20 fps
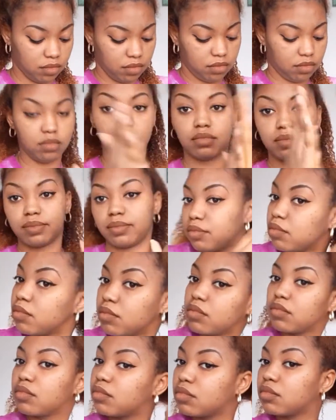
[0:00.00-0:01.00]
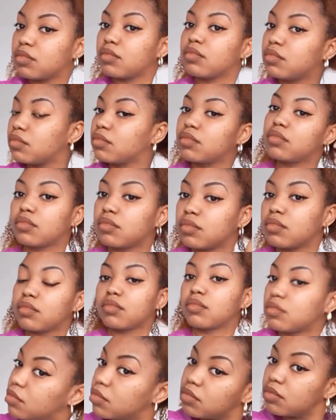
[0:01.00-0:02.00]
it so much, and I kind of
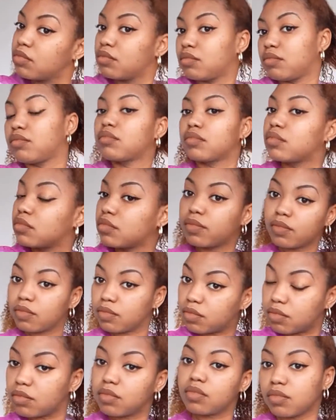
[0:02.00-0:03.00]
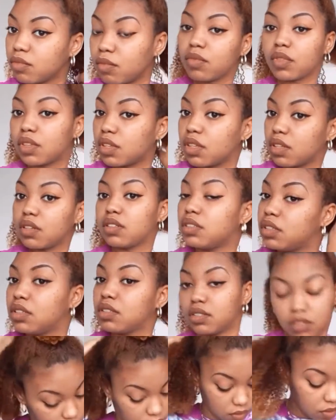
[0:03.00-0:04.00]
stole it from him. And
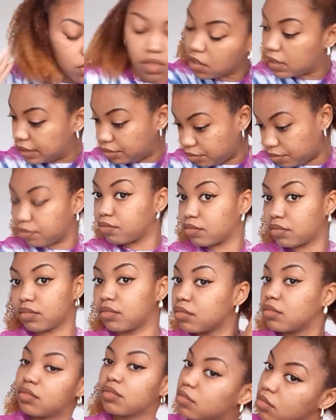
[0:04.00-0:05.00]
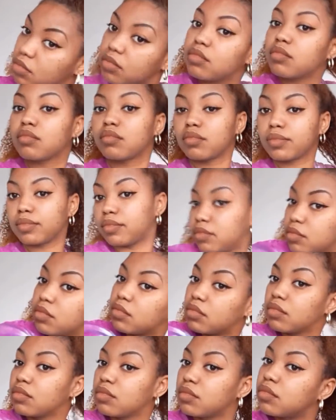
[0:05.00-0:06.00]
then my final thing, my gel that I'm going
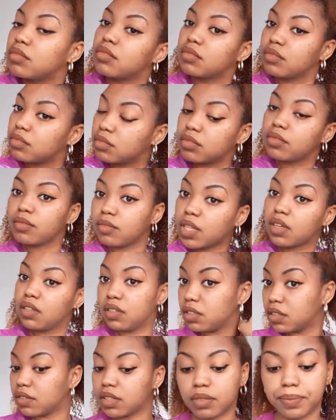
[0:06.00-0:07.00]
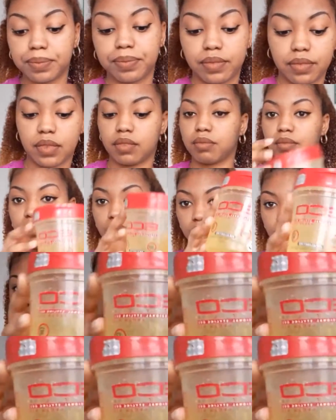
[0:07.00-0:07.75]
to use is my Styler Gel,